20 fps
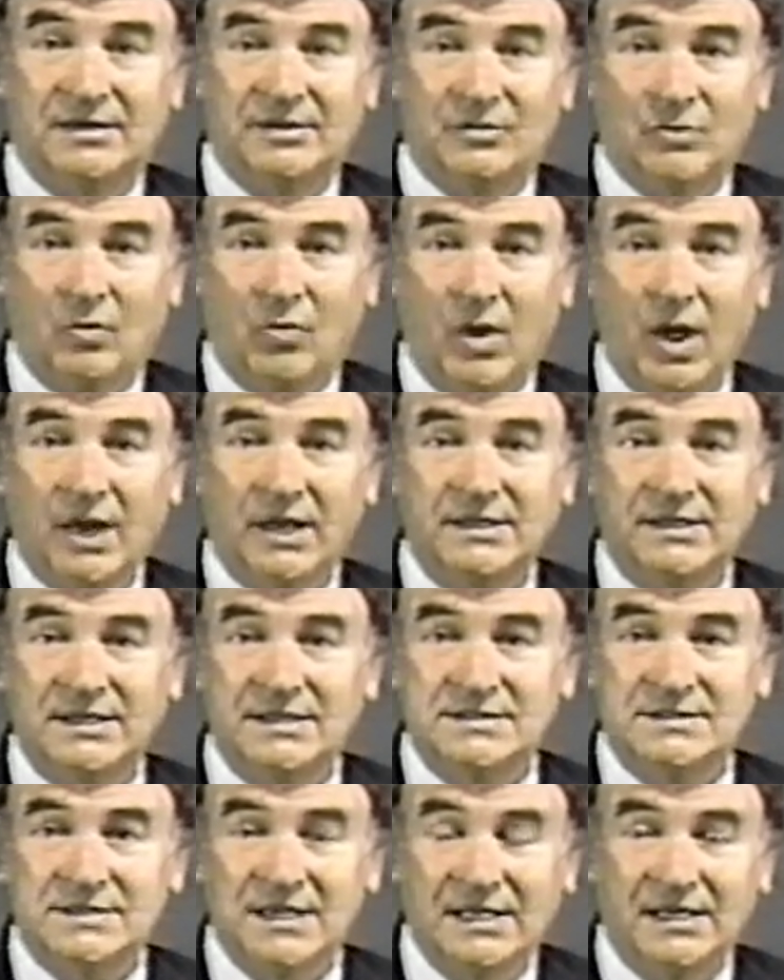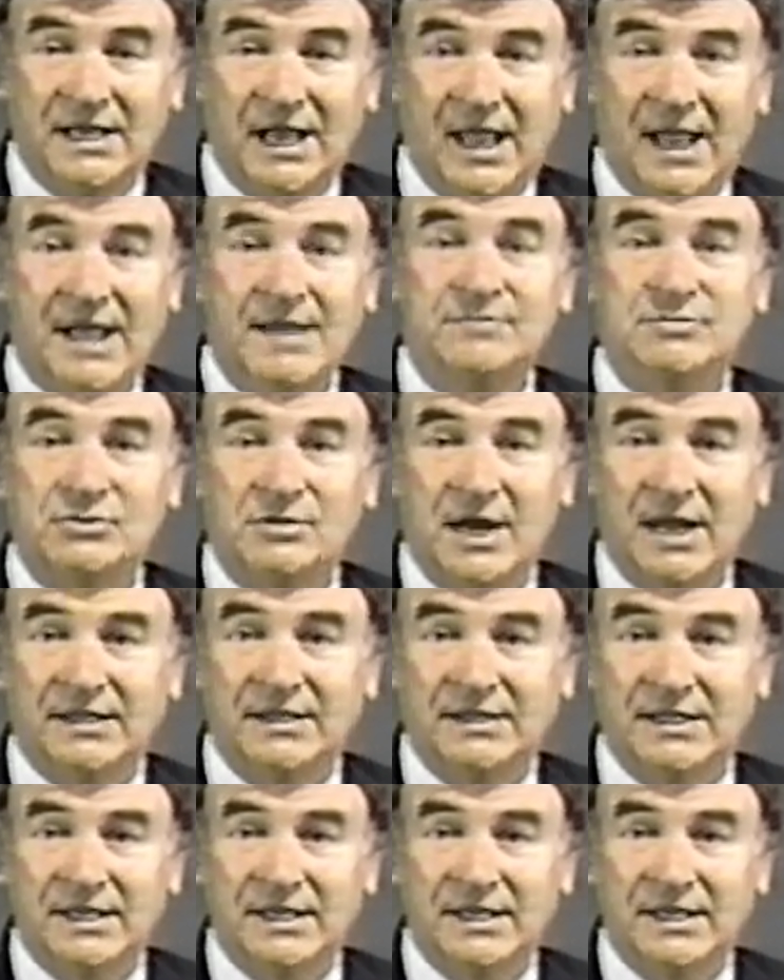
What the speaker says: qualities, abstract